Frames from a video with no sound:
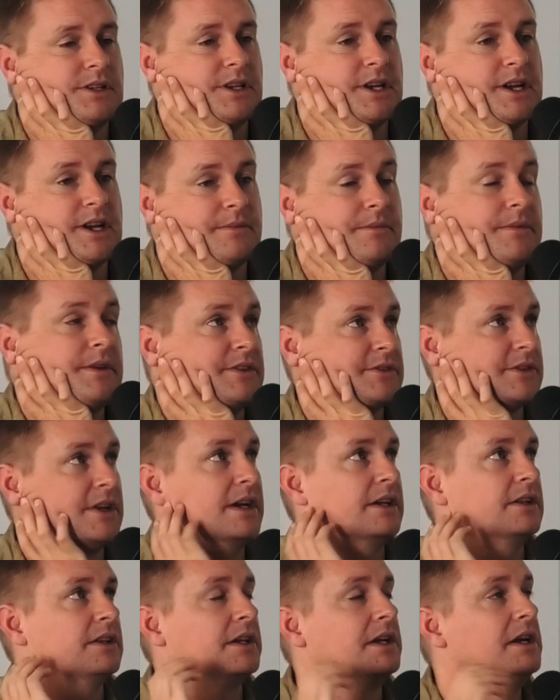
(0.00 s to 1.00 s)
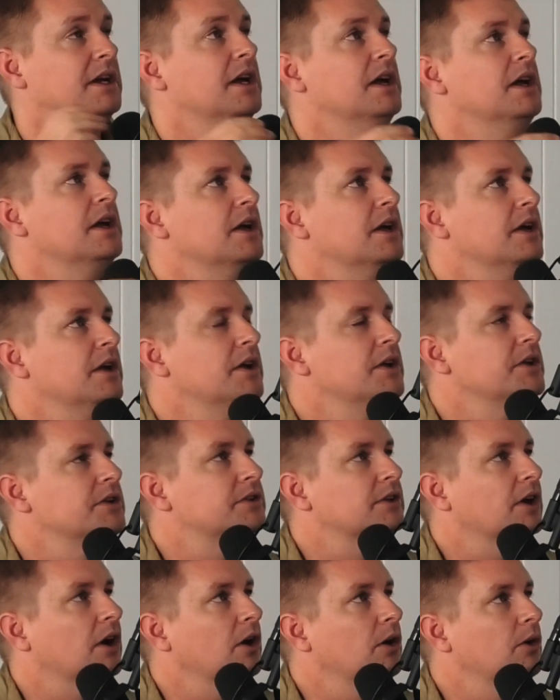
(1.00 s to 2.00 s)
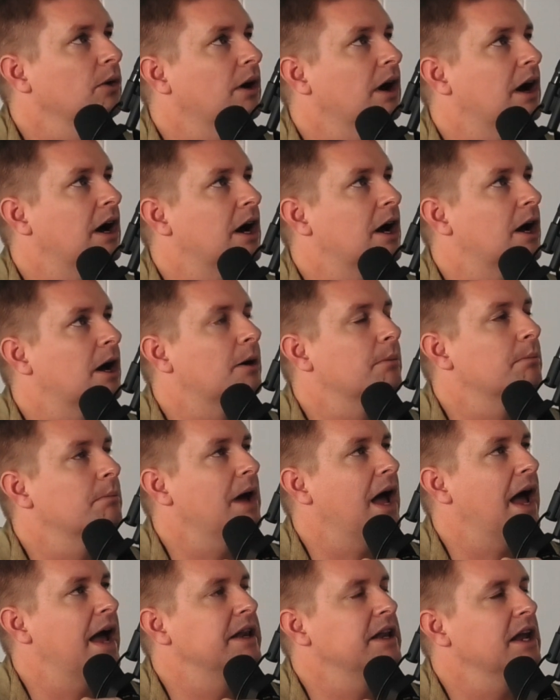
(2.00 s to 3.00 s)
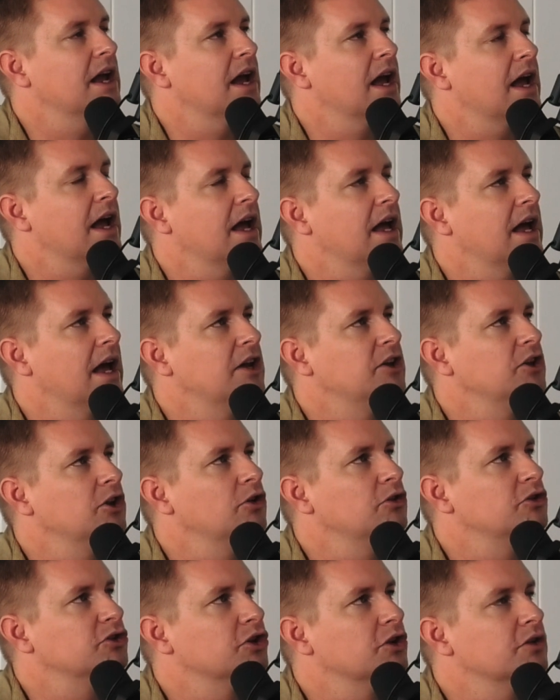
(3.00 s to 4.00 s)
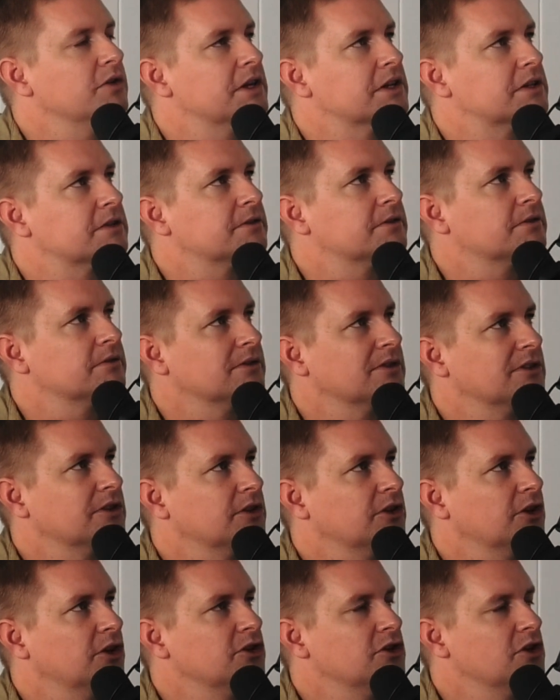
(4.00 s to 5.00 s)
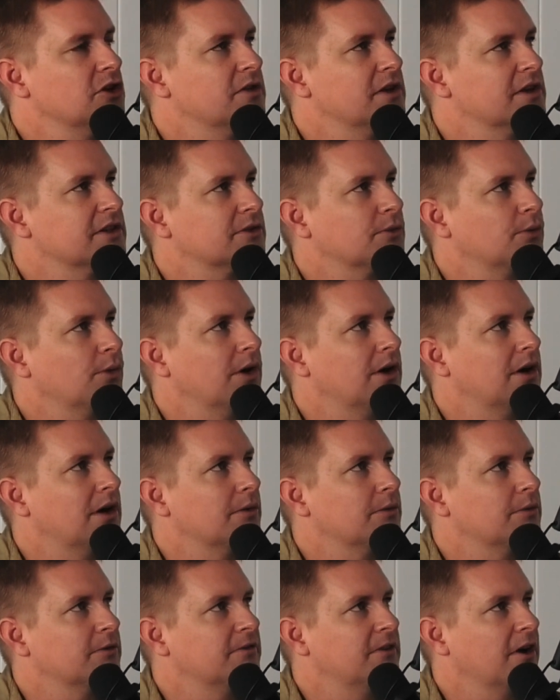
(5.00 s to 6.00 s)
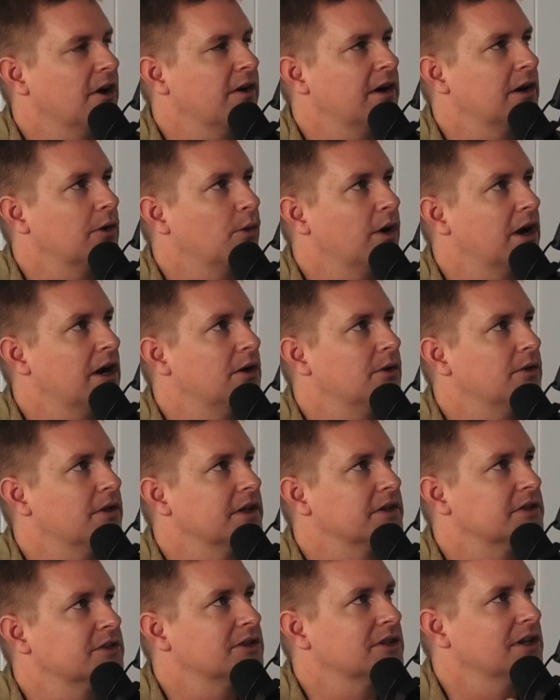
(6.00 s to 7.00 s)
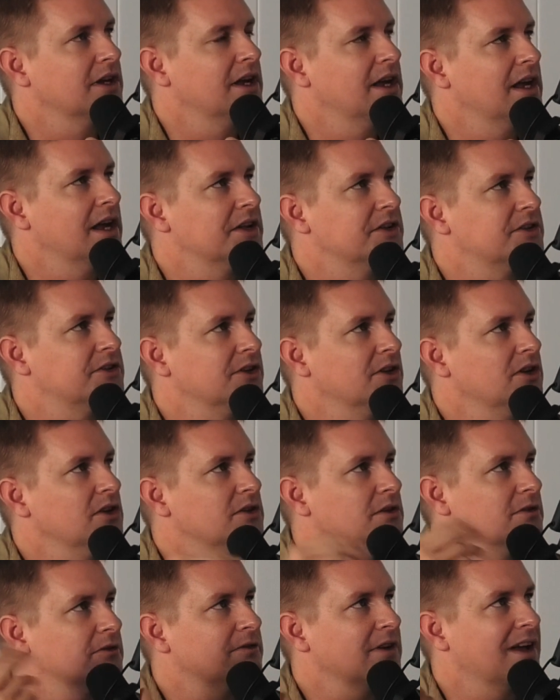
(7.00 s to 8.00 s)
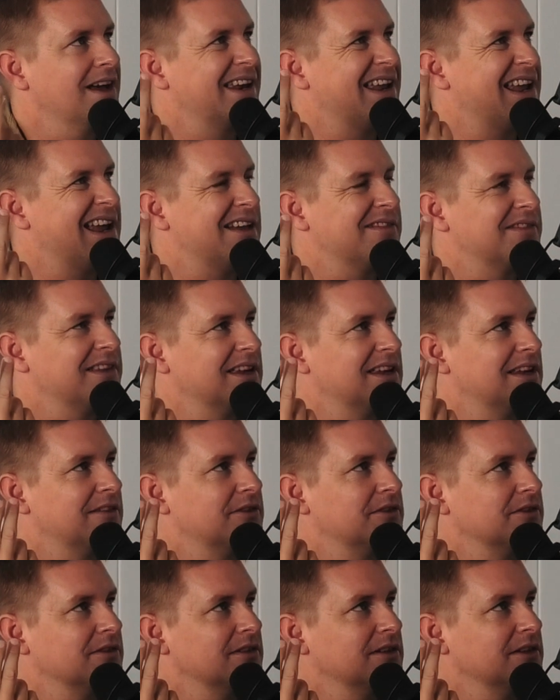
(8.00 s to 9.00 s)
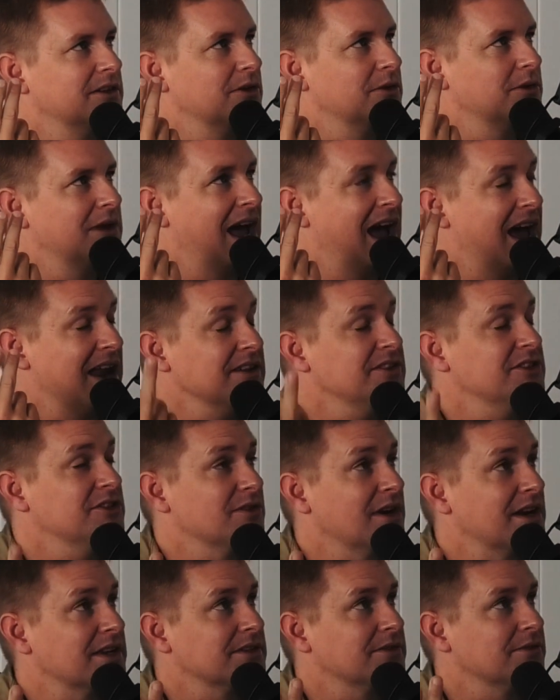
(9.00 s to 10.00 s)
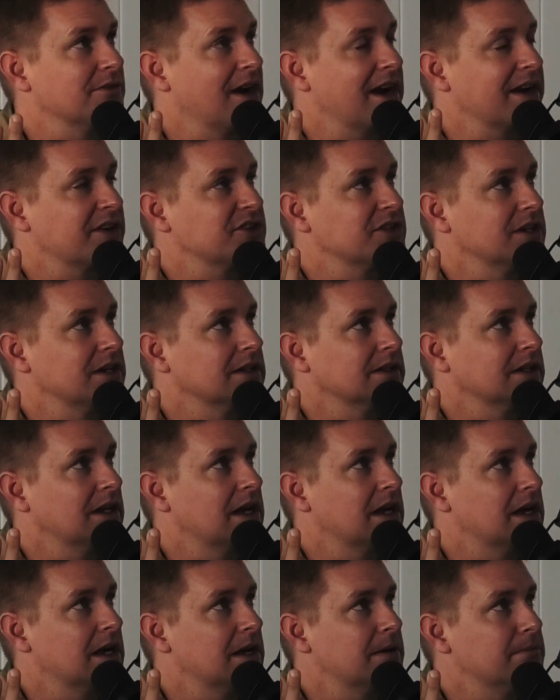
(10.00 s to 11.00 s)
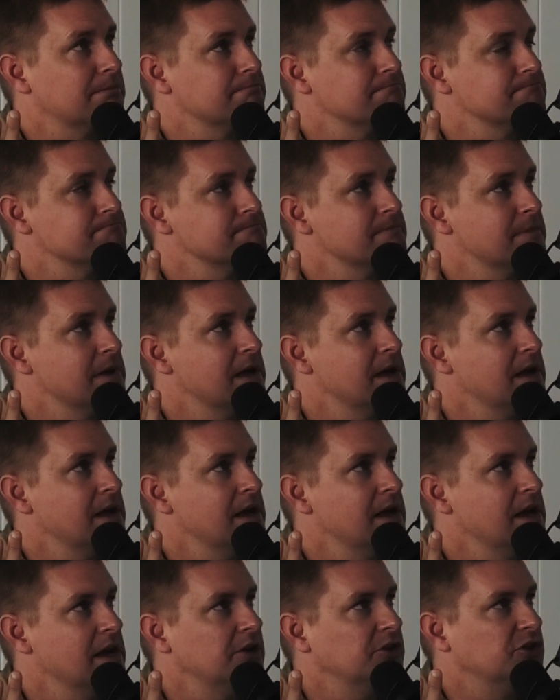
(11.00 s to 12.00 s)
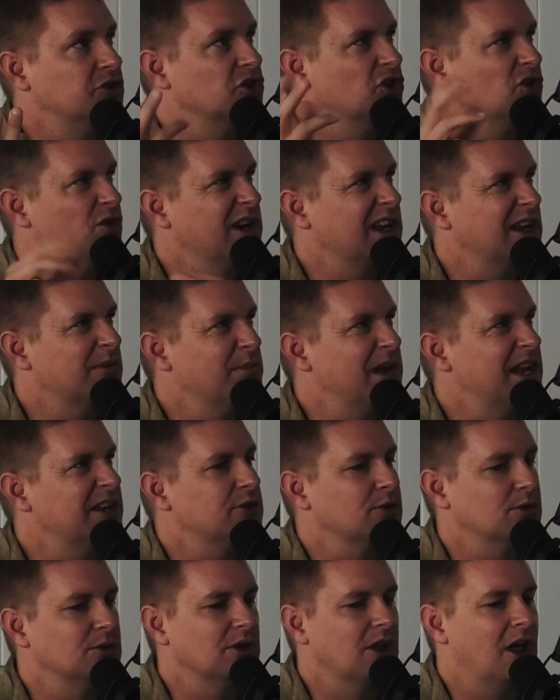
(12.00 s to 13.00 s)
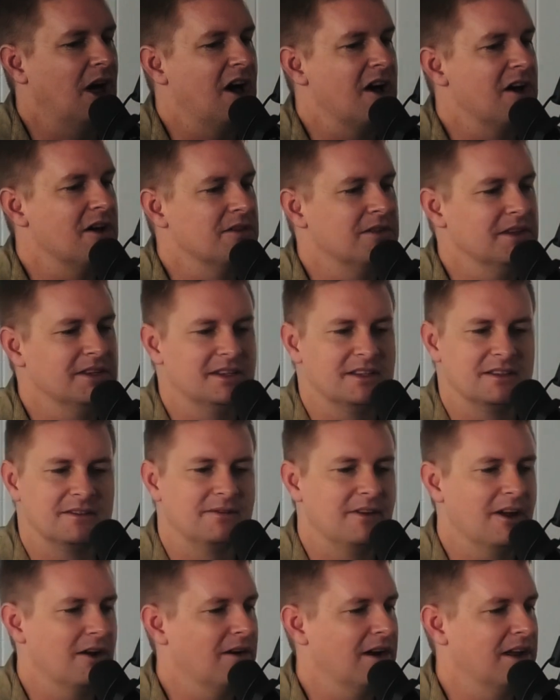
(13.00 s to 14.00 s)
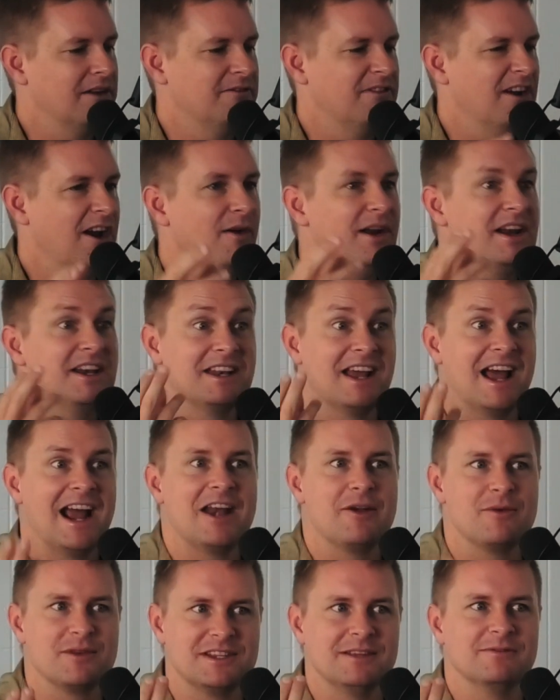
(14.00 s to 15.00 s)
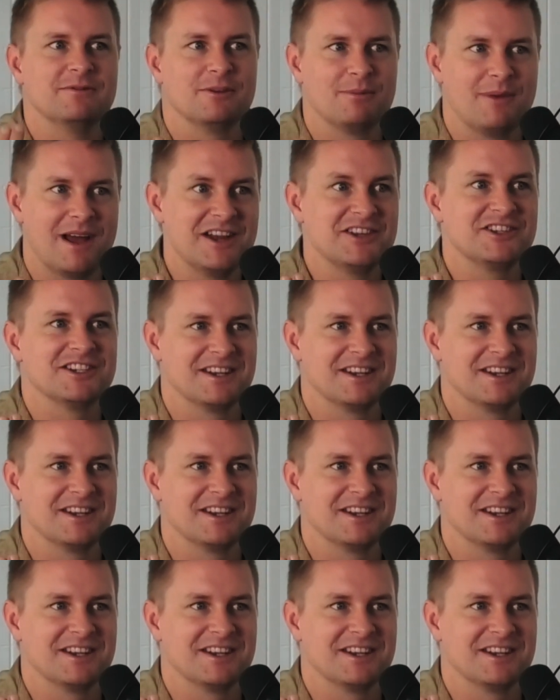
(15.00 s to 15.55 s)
Yeah, exactly. So, um, and yeah, and you knew this. You knew this uh, very well. That as soon as you found out that if you had a stress fracture, um, during a mental low. This is very very dangerous information.